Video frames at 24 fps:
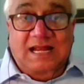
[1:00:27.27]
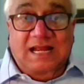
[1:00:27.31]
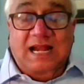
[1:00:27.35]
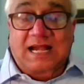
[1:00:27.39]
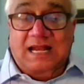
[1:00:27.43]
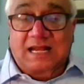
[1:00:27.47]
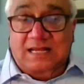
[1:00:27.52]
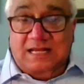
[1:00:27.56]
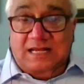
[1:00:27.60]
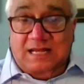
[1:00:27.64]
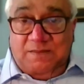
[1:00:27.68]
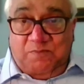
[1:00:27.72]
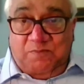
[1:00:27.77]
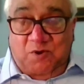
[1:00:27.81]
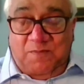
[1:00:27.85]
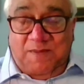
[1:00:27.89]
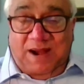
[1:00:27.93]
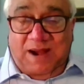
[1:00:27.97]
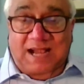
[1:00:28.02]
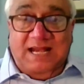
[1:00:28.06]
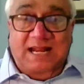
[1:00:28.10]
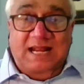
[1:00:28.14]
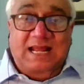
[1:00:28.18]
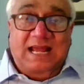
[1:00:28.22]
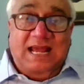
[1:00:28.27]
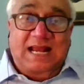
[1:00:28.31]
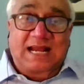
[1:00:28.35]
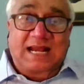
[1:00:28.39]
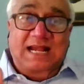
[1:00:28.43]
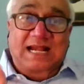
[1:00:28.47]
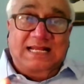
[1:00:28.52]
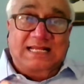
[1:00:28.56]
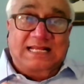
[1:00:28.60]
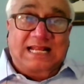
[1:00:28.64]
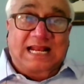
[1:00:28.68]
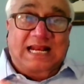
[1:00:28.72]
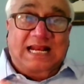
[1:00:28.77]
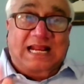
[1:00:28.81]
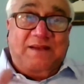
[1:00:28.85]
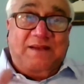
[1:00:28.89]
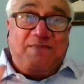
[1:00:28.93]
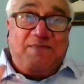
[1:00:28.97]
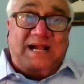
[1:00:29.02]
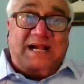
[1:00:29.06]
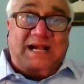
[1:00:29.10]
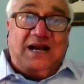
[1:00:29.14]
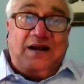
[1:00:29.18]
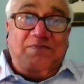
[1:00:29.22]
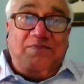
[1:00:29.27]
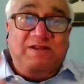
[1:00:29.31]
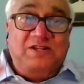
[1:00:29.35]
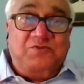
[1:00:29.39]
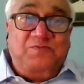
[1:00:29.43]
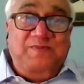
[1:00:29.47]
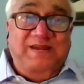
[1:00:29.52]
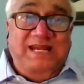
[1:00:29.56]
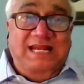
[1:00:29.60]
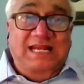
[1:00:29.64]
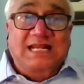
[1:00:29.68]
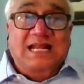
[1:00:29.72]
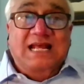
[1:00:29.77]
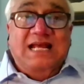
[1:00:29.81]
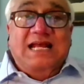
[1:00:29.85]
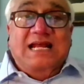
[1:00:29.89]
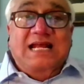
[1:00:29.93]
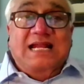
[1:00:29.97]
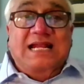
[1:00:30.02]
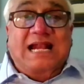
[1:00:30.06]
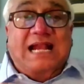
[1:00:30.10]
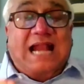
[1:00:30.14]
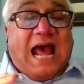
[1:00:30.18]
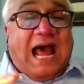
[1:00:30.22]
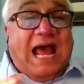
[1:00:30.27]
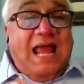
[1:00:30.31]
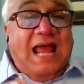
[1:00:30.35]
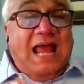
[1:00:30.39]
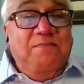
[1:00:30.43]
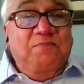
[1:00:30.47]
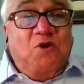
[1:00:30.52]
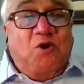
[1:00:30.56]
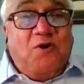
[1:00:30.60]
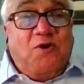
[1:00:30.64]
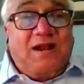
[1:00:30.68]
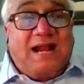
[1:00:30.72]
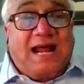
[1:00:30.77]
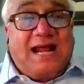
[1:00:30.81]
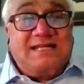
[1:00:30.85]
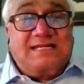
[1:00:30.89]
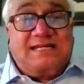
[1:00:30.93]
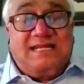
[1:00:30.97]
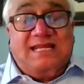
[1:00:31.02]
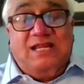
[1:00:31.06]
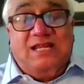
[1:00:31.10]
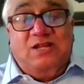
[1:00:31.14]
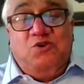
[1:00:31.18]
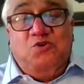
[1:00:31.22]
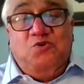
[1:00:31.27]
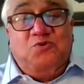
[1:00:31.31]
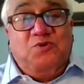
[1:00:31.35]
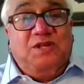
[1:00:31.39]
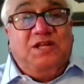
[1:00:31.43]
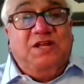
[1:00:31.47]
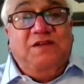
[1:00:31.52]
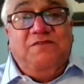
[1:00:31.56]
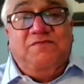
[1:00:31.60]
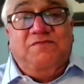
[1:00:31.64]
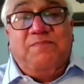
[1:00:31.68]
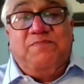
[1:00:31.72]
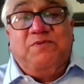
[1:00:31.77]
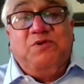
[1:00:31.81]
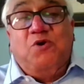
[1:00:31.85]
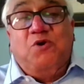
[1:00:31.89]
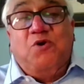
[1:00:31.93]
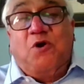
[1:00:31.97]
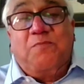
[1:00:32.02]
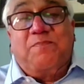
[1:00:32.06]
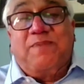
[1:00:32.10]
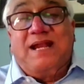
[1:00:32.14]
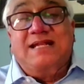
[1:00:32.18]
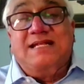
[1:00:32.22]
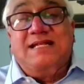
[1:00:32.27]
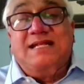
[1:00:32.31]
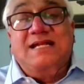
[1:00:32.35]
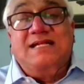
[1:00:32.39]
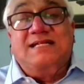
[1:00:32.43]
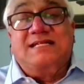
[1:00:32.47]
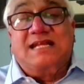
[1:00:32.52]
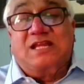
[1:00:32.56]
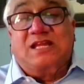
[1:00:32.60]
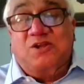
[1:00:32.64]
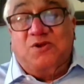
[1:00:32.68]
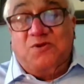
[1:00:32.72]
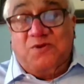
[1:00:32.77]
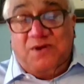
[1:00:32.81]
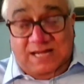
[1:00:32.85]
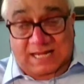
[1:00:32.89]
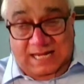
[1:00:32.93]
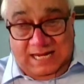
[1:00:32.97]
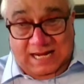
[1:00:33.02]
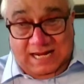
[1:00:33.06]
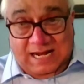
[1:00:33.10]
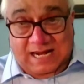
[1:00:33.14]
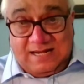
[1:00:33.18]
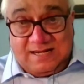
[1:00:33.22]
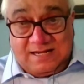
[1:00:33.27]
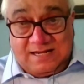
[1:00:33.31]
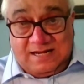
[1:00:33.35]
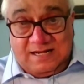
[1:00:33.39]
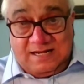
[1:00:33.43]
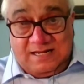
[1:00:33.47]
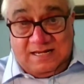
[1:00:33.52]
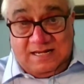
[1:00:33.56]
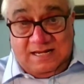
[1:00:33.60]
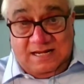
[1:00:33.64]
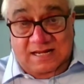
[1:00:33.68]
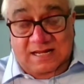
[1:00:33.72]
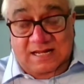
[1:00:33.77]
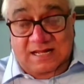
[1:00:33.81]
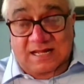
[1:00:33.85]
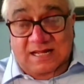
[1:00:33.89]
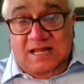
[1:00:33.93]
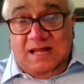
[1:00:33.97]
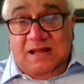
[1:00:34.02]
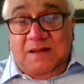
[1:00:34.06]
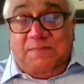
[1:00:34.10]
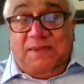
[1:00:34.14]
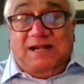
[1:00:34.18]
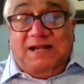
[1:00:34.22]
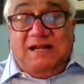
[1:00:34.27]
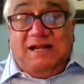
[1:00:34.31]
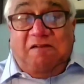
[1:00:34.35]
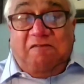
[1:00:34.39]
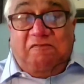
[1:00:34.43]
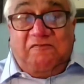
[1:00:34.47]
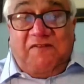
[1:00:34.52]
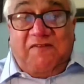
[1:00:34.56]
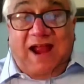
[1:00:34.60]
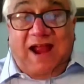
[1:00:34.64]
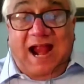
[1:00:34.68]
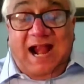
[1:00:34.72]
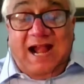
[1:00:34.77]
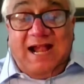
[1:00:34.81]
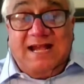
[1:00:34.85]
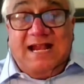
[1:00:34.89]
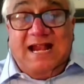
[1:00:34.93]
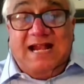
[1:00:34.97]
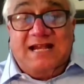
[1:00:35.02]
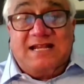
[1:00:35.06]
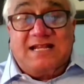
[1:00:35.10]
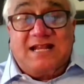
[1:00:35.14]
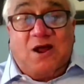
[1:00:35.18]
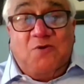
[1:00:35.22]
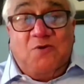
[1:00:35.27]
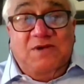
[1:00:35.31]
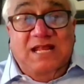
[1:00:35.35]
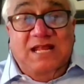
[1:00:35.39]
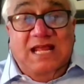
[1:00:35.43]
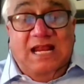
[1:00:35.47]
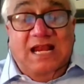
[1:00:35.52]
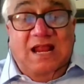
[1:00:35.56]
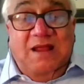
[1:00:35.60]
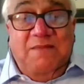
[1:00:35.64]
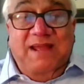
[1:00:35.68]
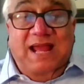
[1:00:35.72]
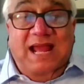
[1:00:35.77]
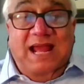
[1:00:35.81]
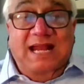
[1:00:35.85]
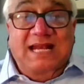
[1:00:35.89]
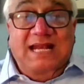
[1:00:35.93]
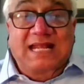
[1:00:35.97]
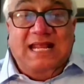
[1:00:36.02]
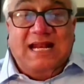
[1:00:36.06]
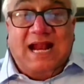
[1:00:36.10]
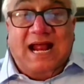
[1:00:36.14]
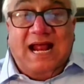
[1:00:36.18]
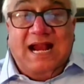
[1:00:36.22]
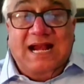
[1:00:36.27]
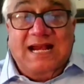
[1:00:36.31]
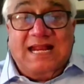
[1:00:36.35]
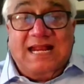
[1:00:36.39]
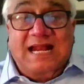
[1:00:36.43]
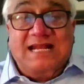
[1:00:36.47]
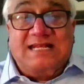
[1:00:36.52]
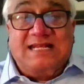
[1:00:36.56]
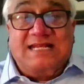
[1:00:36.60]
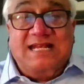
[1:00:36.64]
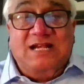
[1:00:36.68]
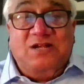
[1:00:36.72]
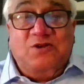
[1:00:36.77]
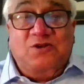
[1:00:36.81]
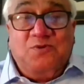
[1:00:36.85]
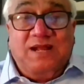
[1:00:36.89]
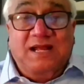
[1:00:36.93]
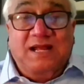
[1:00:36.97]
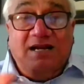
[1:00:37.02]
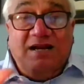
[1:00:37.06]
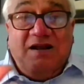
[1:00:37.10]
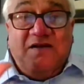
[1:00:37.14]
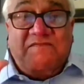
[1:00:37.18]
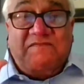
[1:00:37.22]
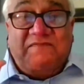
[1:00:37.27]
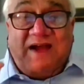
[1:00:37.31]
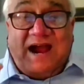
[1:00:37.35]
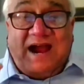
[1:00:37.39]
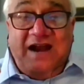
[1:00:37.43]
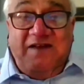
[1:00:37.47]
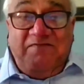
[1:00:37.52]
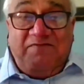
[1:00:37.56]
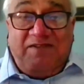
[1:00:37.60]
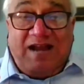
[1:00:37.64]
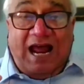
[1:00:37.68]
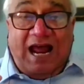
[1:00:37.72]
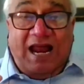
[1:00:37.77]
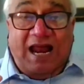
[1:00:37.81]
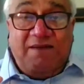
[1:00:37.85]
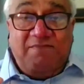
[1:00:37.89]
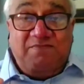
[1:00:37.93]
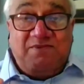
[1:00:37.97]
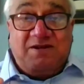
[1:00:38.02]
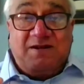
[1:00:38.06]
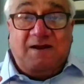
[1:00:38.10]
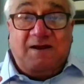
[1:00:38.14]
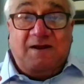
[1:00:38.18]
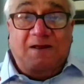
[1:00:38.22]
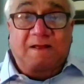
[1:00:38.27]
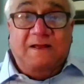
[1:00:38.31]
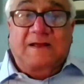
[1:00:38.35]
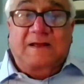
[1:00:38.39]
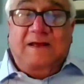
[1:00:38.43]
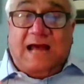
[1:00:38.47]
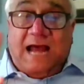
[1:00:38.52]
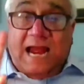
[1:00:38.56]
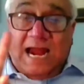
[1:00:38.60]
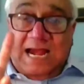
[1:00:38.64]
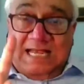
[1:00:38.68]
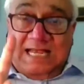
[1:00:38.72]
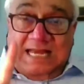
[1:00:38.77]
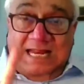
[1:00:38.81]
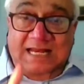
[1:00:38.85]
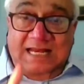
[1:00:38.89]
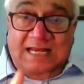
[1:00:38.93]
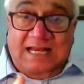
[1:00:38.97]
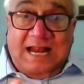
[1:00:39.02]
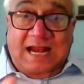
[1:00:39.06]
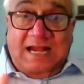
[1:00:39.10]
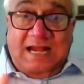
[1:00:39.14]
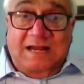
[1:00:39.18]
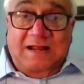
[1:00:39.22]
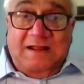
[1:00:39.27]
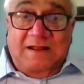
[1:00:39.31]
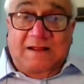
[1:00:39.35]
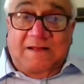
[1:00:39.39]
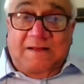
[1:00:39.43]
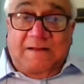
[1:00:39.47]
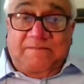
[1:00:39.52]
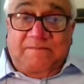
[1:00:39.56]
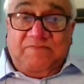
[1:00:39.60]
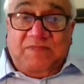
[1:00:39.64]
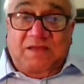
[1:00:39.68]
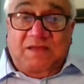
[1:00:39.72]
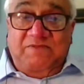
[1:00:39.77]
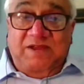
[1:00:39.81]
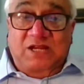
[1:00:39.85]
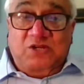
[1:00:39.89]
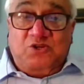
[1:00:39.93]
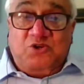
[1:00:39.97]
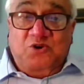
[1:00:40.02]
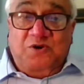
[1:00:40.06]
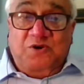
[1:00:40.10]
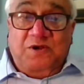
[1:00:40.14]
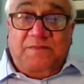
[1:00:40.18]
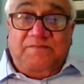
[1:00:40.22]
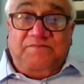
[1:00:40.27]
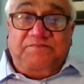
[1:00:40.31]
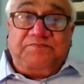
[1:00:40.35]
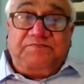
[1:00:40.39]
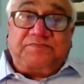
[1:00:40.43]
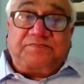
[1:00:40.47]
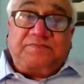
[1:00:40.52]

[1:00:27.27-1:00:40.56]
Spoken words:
It is diplomatic and it is incremental, which means that I am not asking you to give up your present security concerns. But the fact that Saudi Arabia and Iran can sit together 5 times, I think that we should